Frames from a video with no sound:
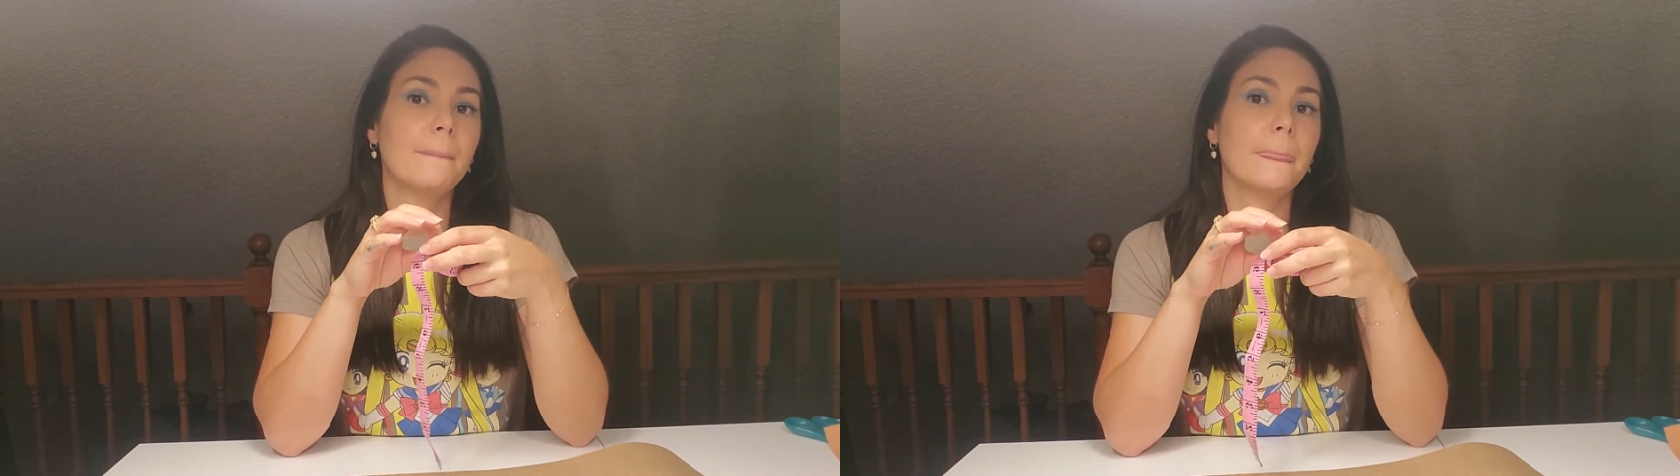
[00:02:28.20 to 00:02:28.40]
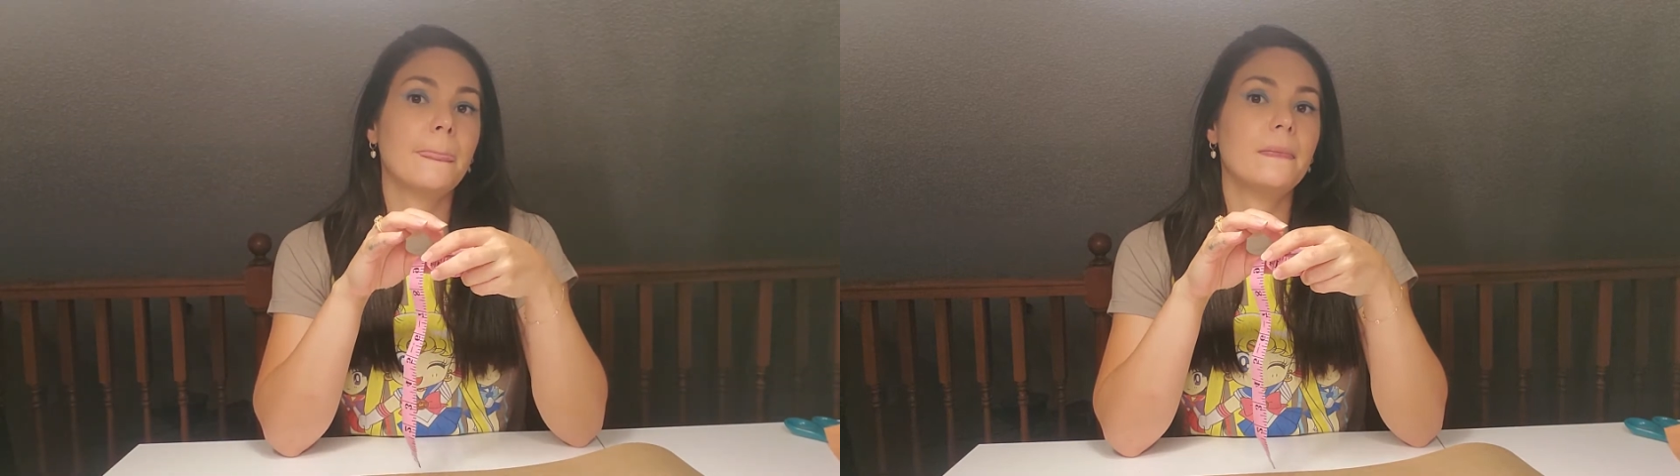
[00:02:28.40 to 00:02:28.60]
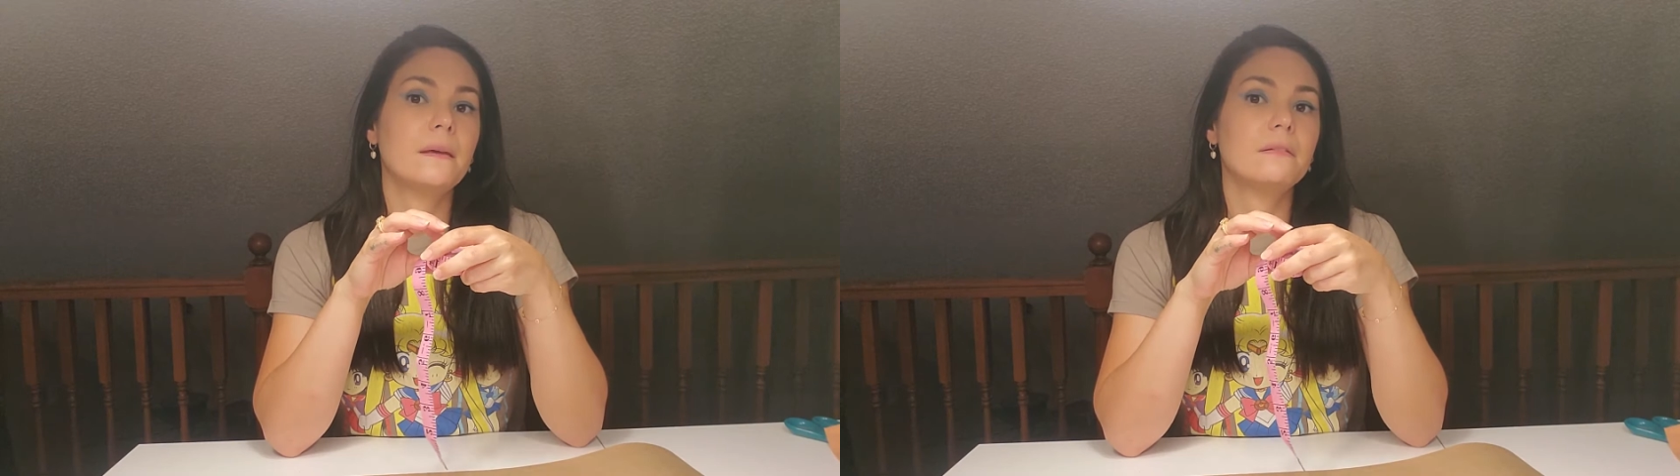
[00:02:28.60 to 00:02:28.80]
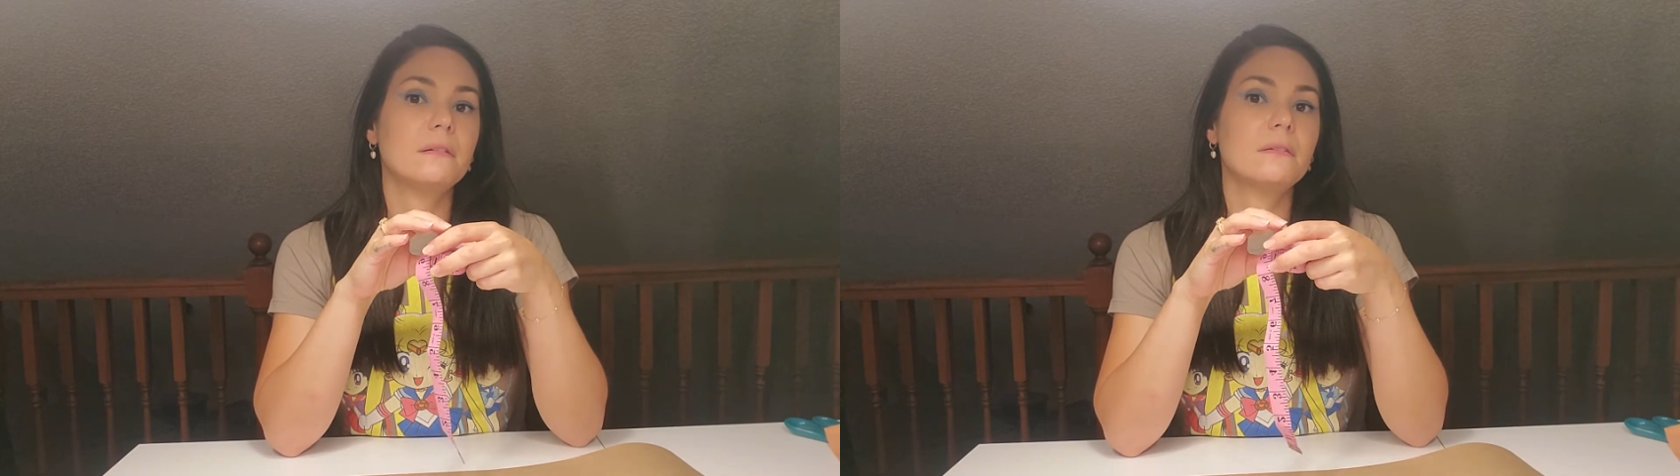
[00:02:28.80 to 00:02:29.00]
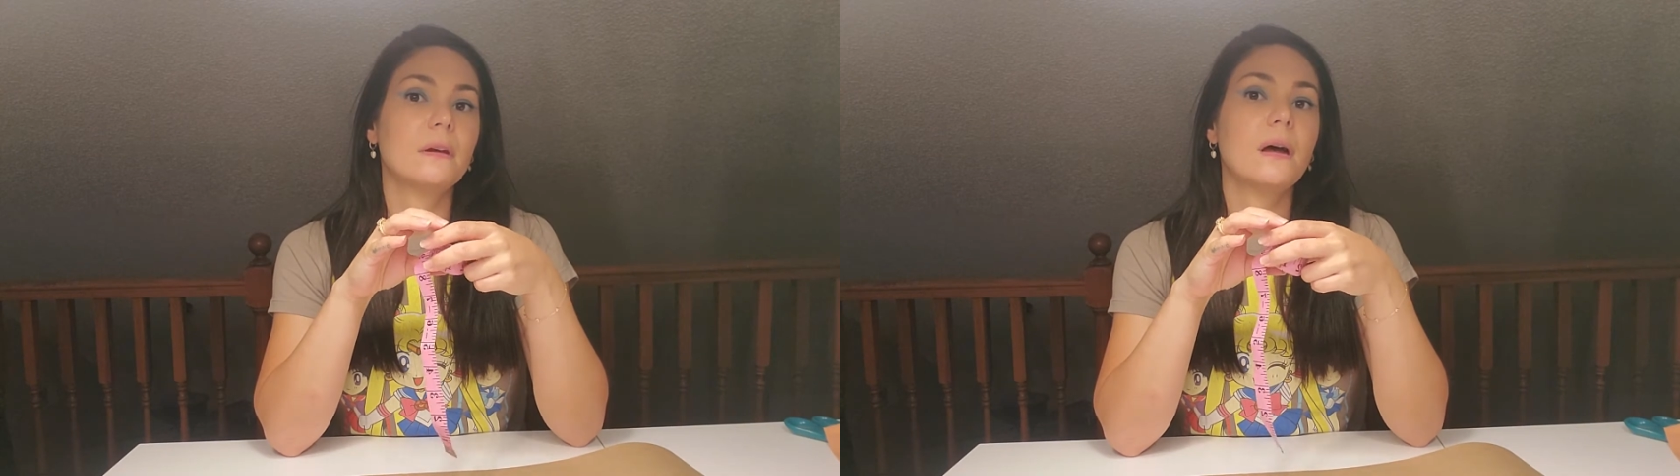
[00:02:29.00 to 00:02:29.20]
This
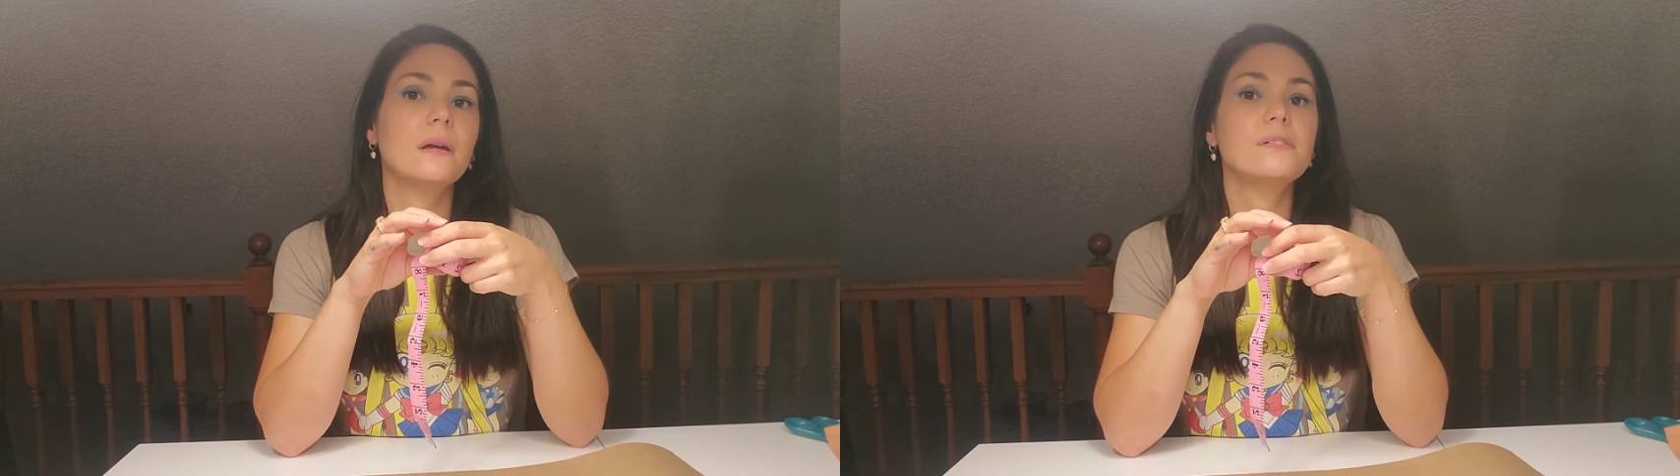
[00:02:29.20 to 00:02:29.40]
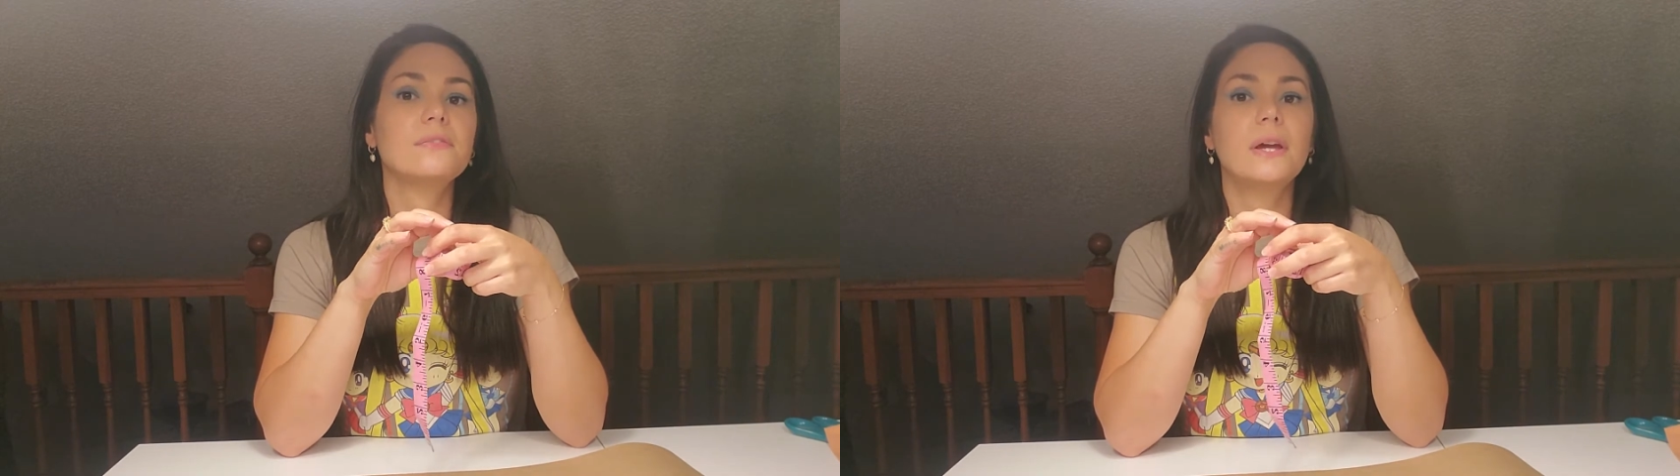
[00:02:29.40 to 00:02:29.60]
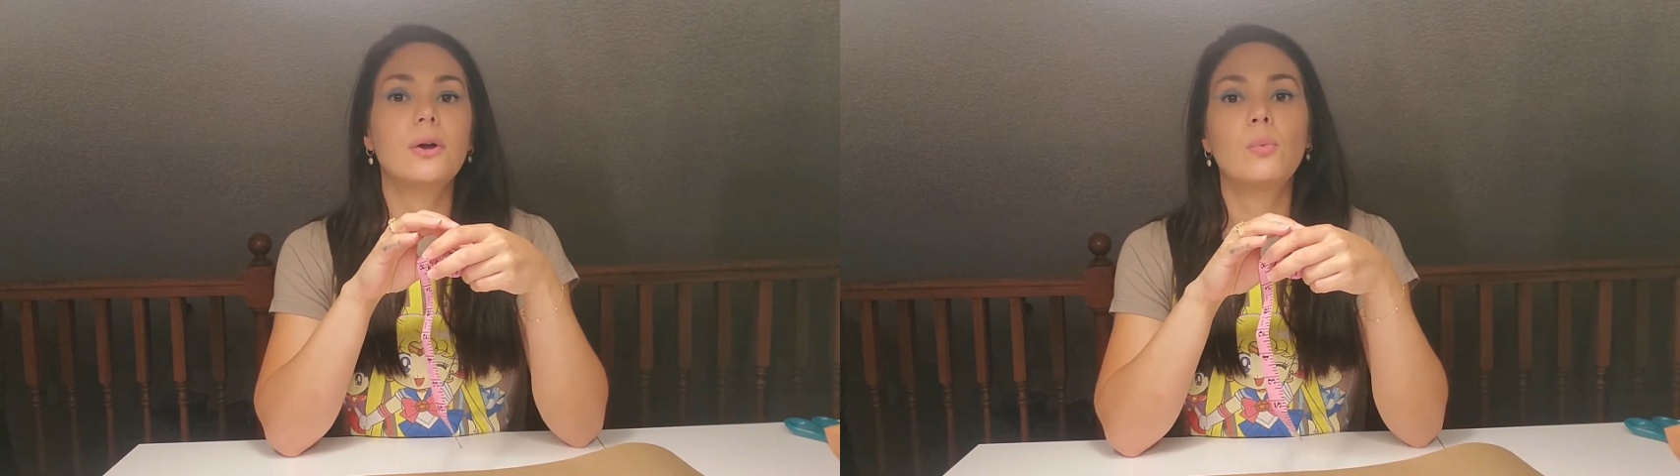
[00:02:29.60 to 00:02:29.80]
is kind of like a